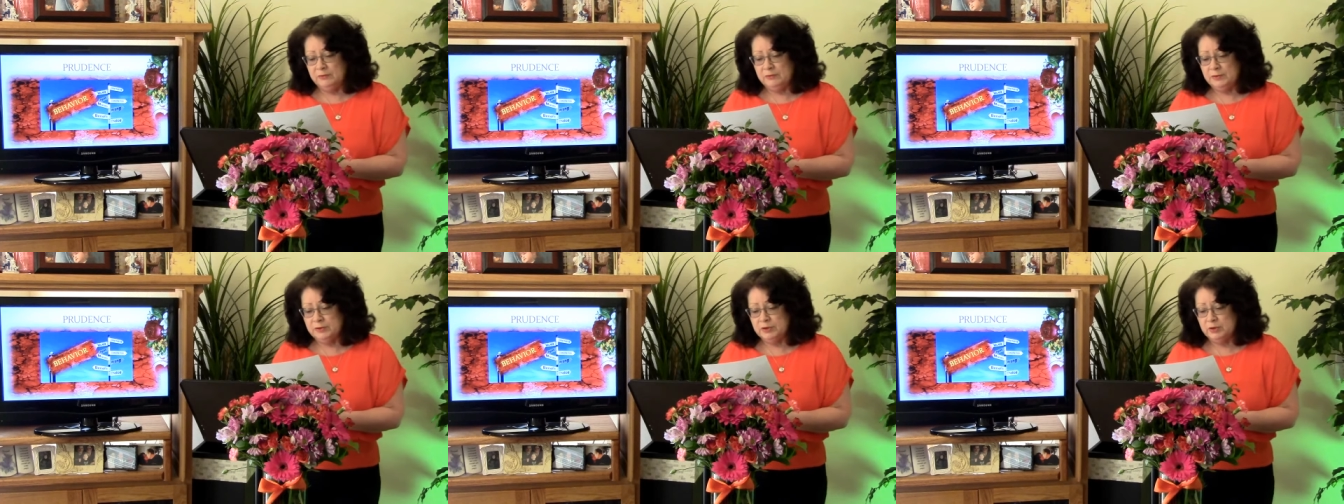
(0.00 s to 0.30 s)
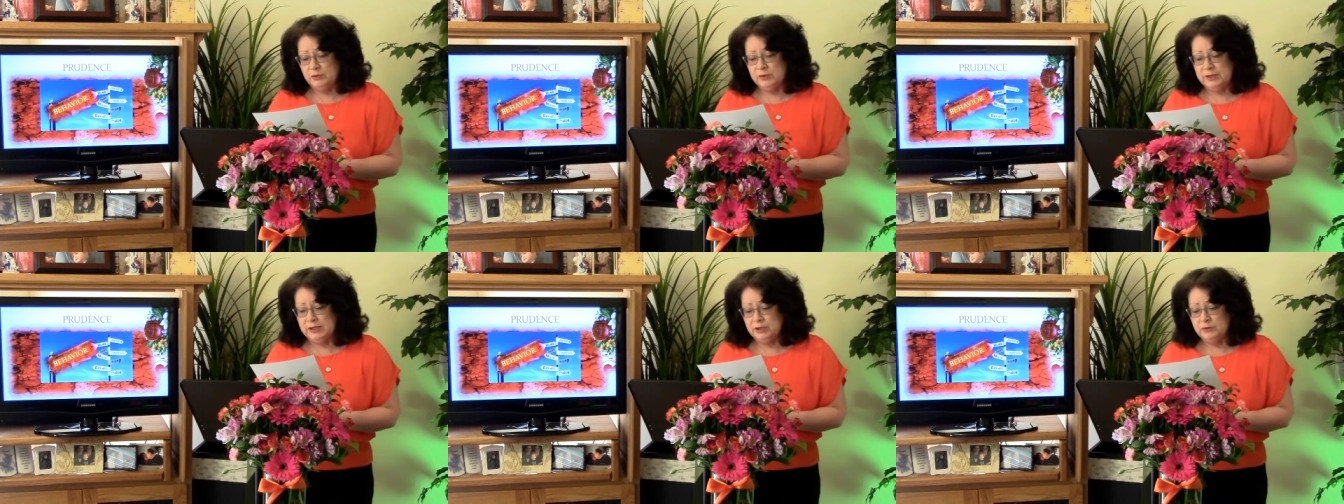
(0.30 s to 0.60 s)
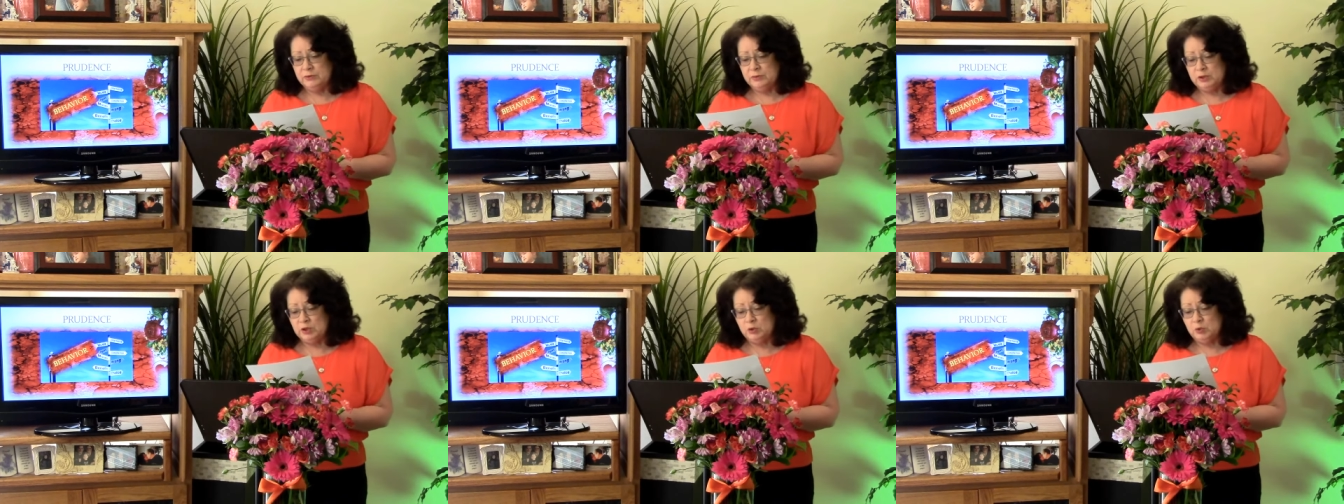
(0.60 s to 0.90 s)
for so an
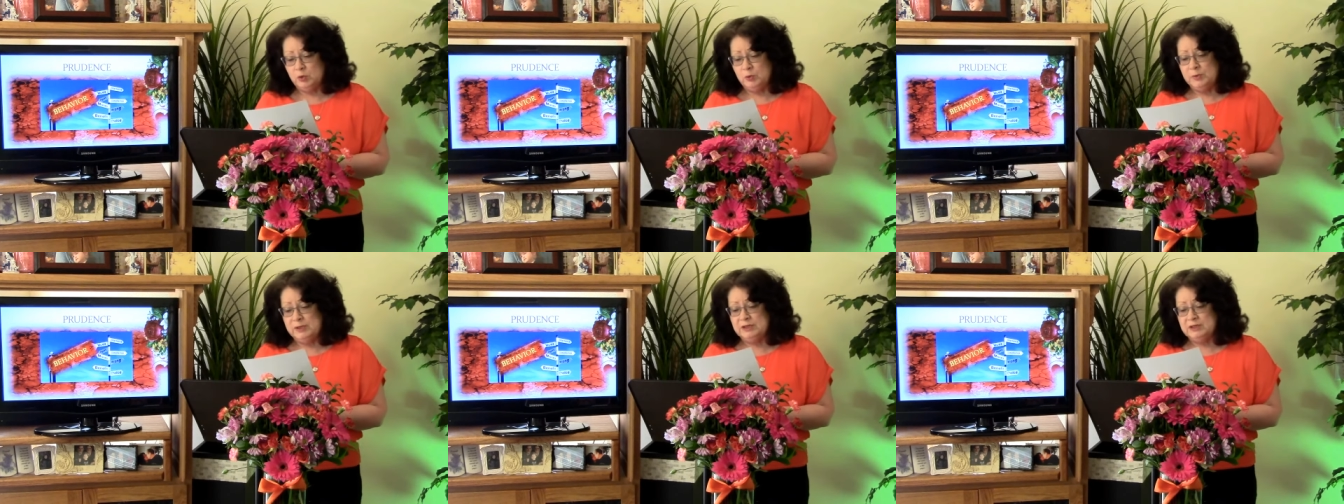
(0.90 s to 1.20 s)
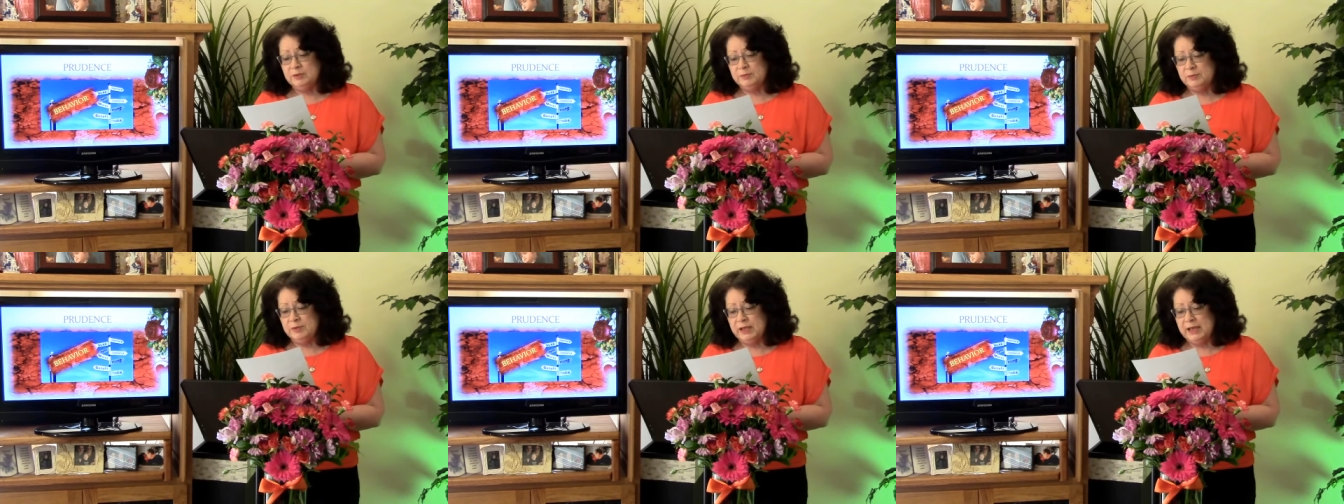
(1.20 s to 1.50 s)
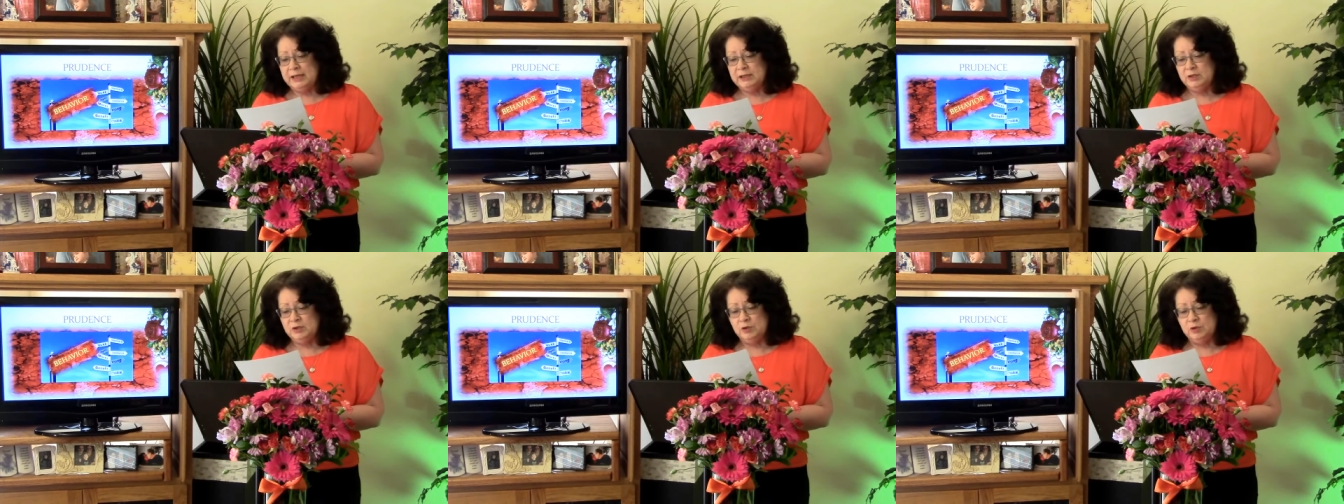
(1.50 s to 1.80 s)
entrance will be
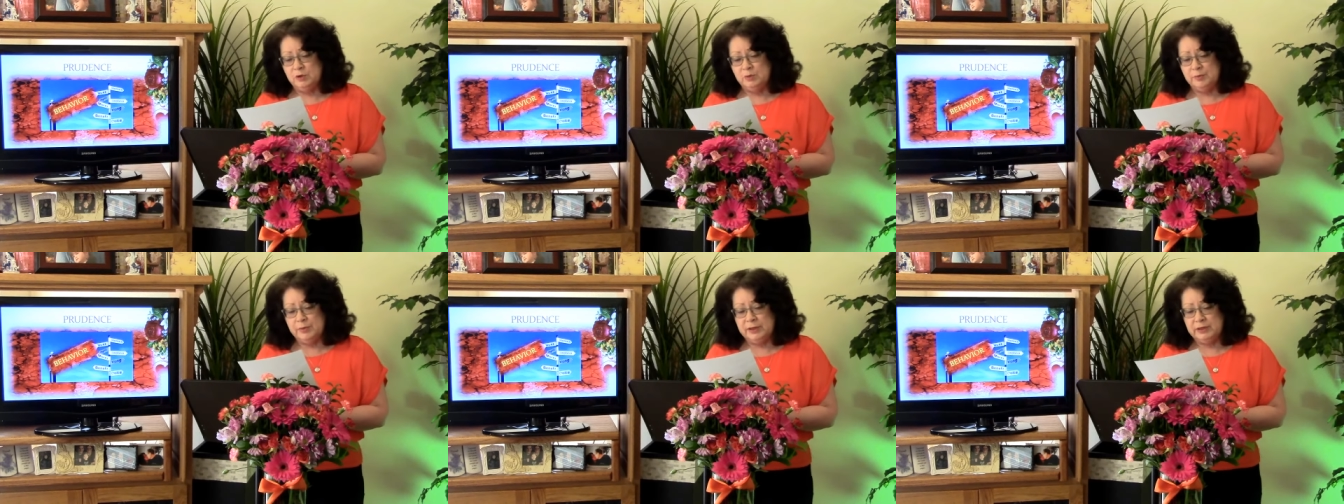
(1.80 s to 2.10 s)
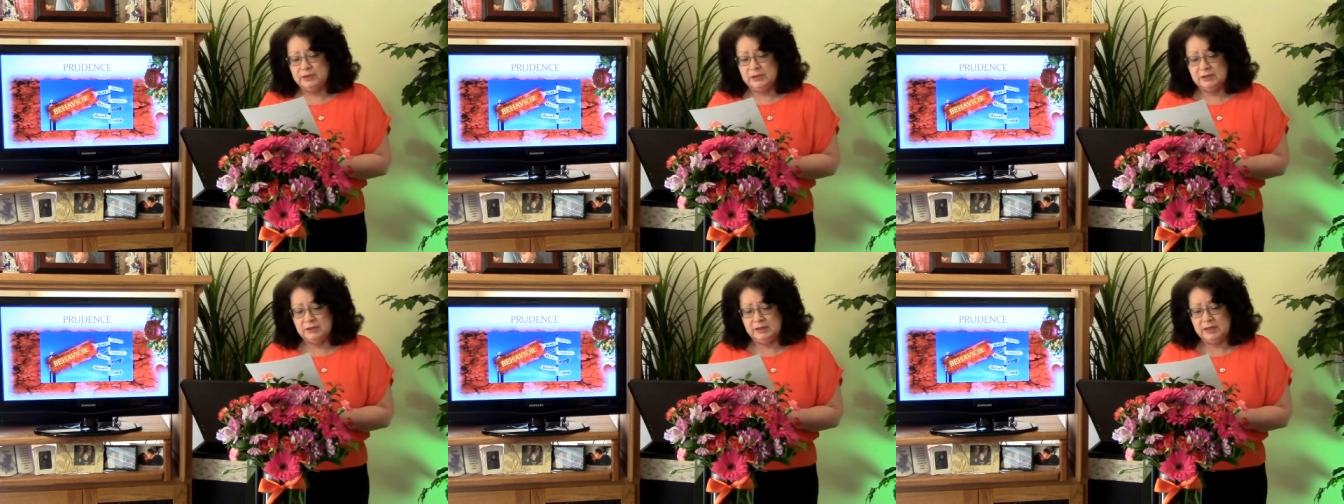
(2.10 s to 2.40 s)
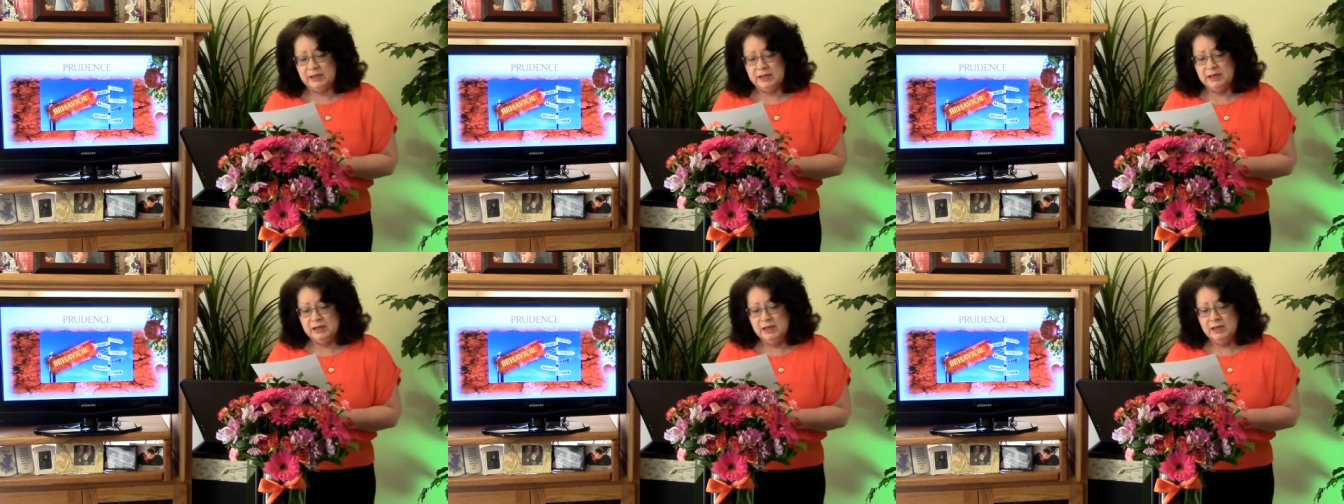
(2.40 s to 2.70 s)
supplied to you
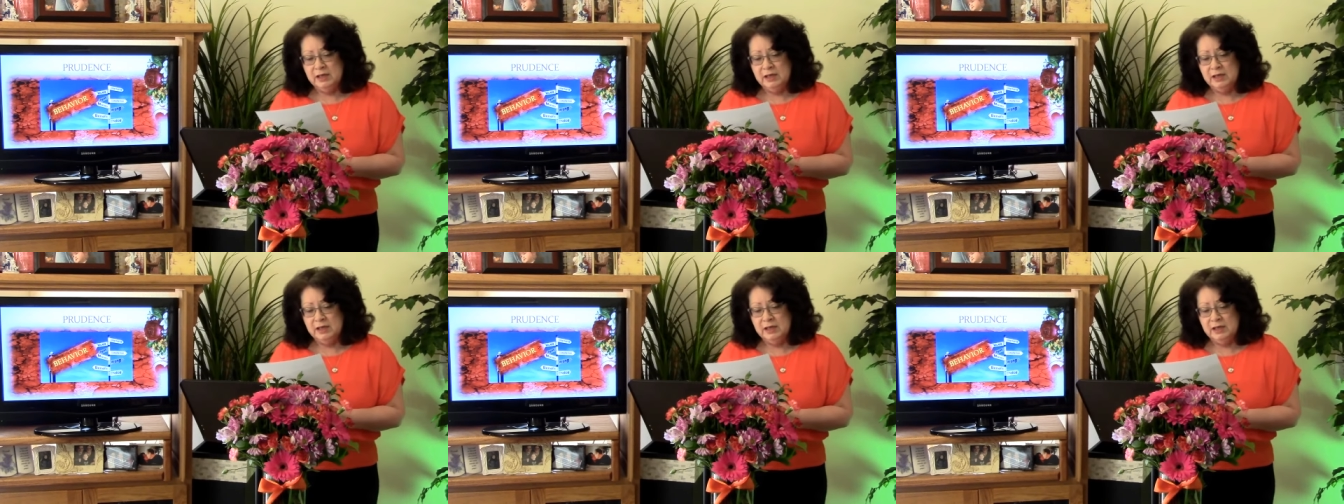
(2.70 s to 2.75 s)
abundantly